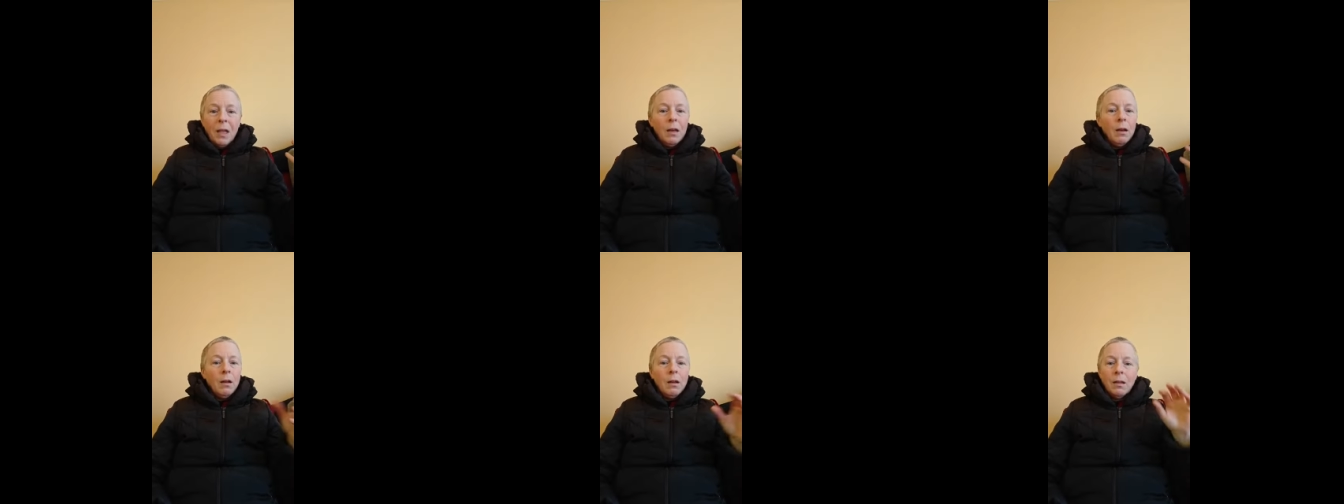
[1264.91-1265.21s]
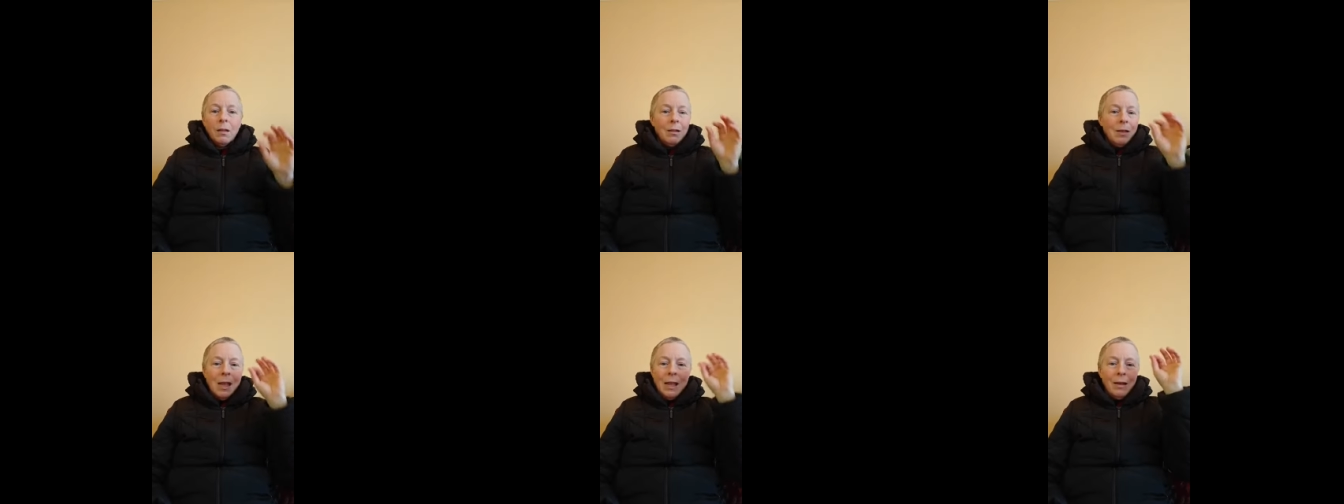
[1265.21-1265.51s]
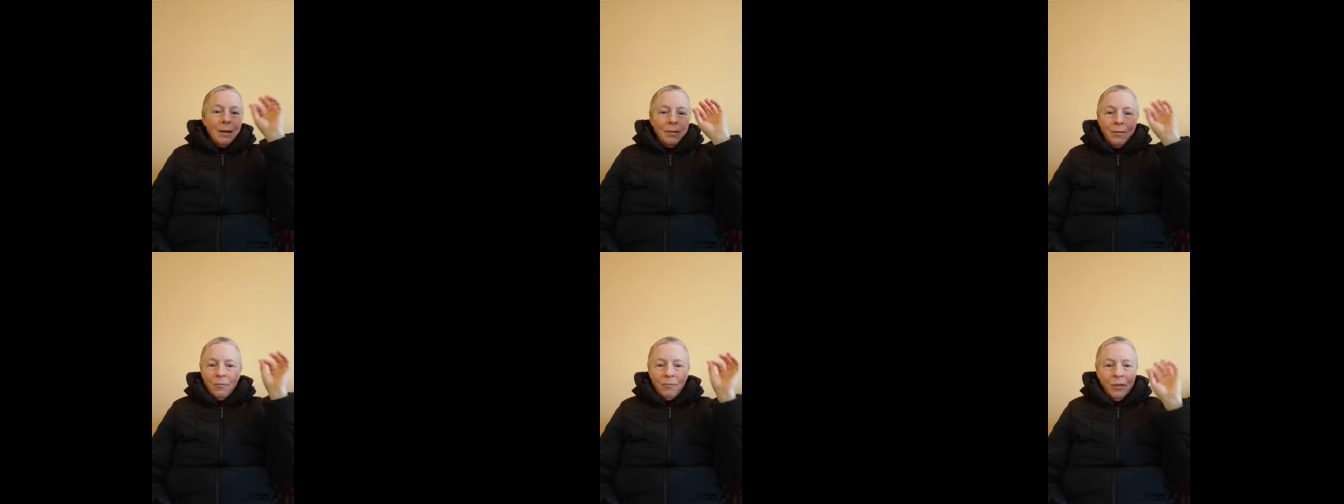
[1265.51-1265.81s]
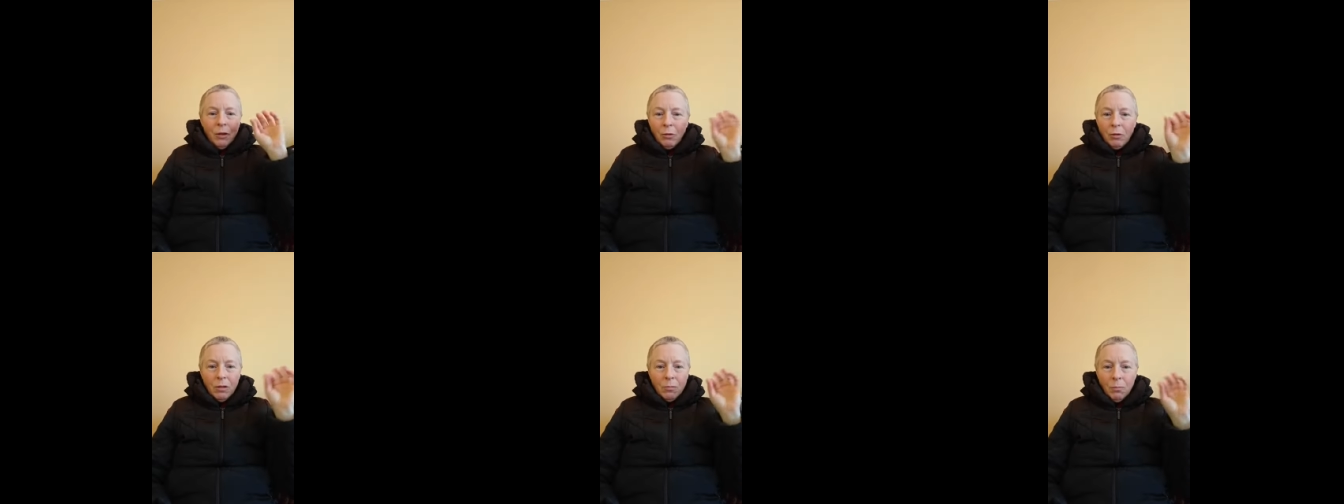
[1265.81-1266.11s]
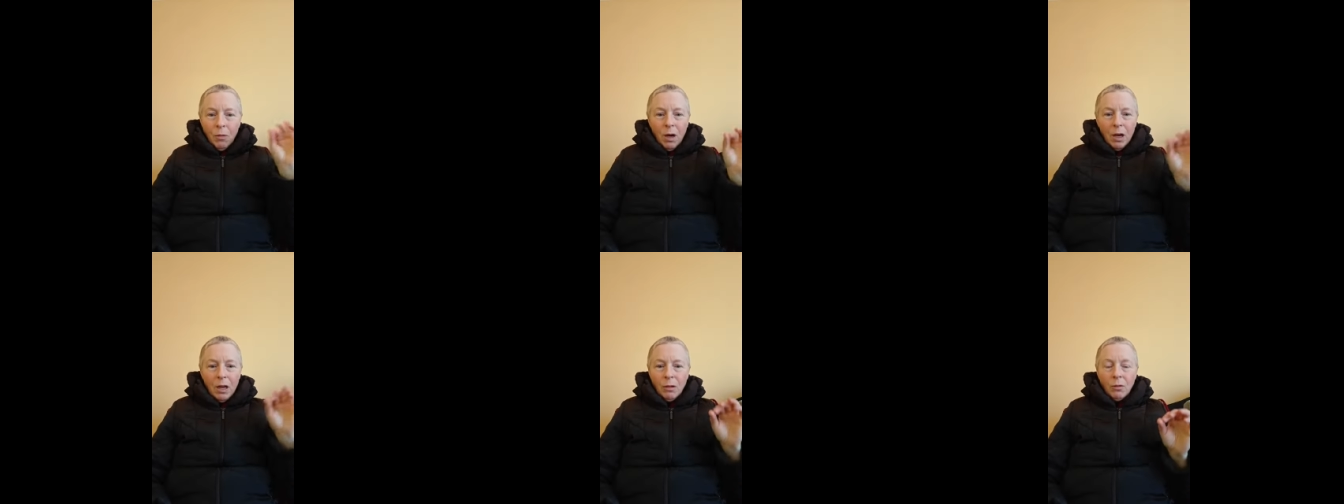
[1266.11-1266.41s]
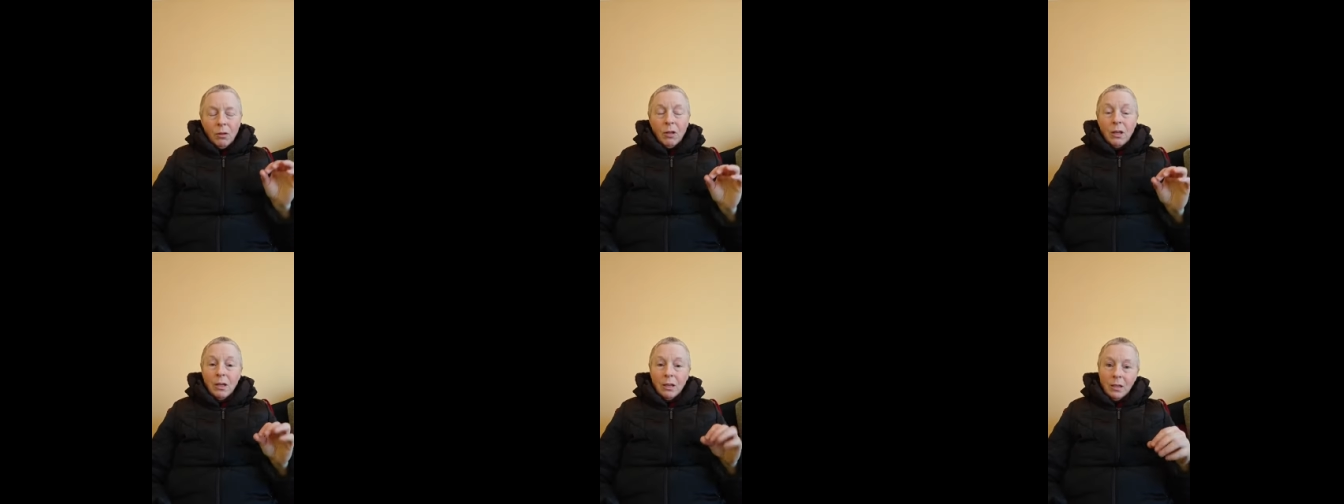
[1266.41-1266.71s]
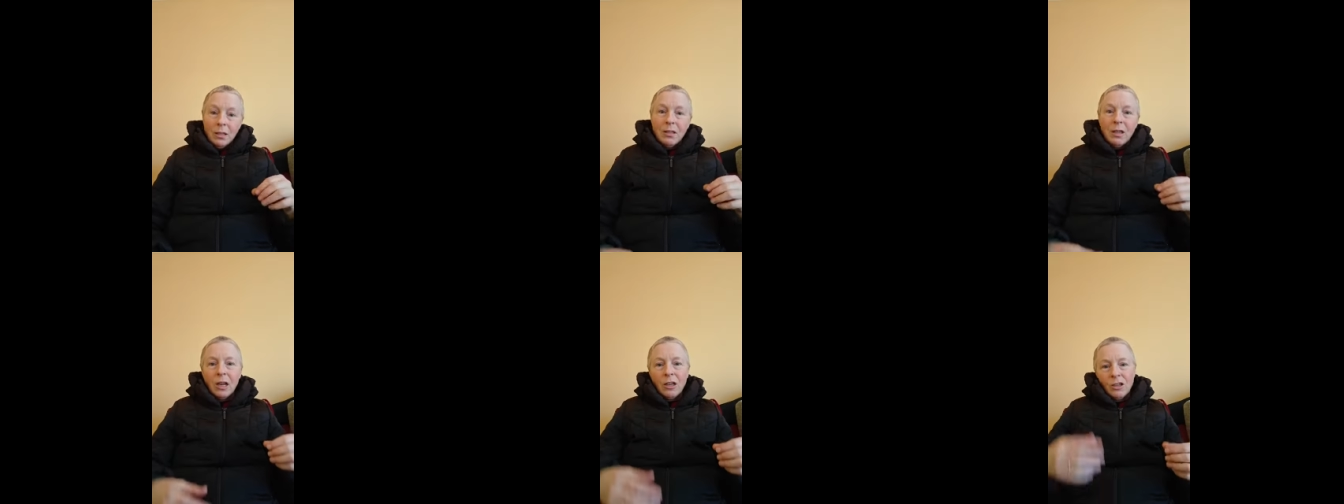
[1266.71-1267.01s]
I had a very mild thing,
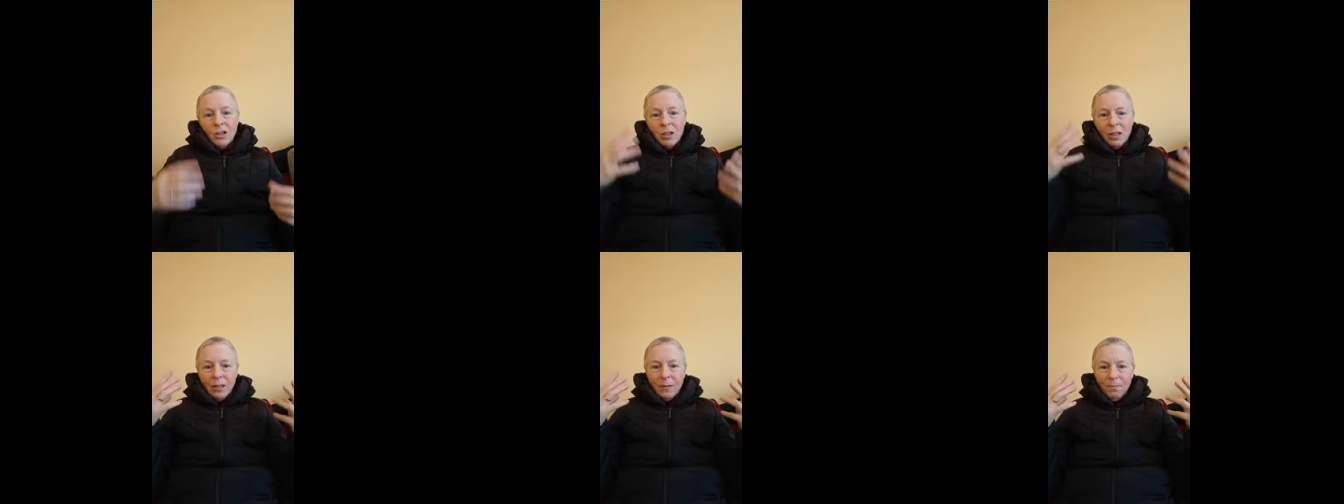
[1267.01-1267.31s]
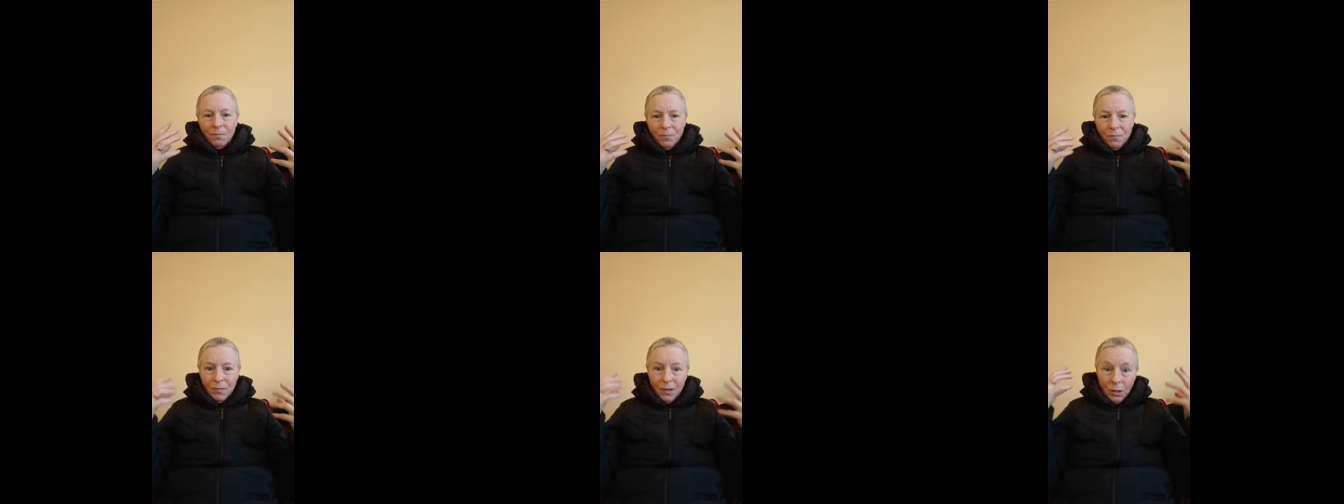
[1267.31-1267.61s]
and it's actually,